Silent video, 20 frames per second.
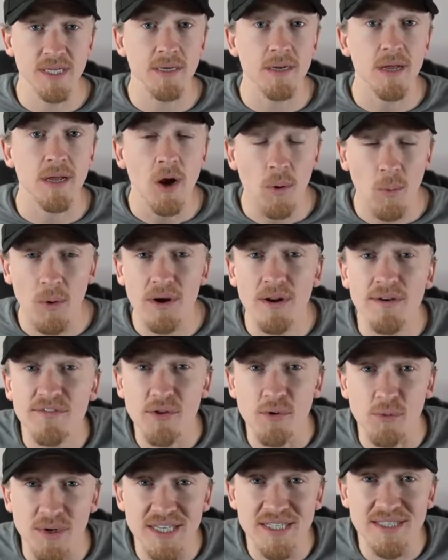And one of
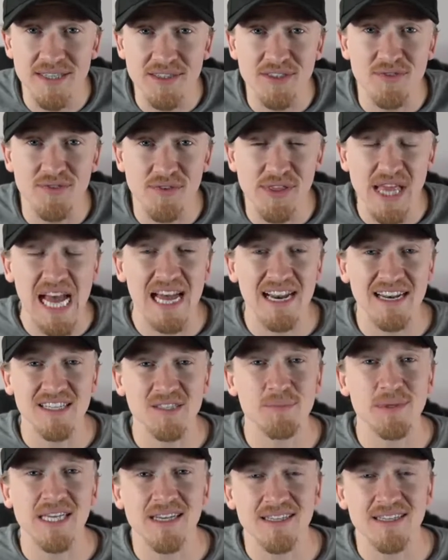the reasons for that
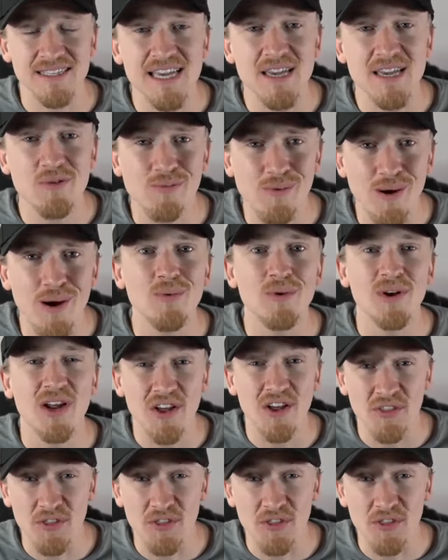is because he wrote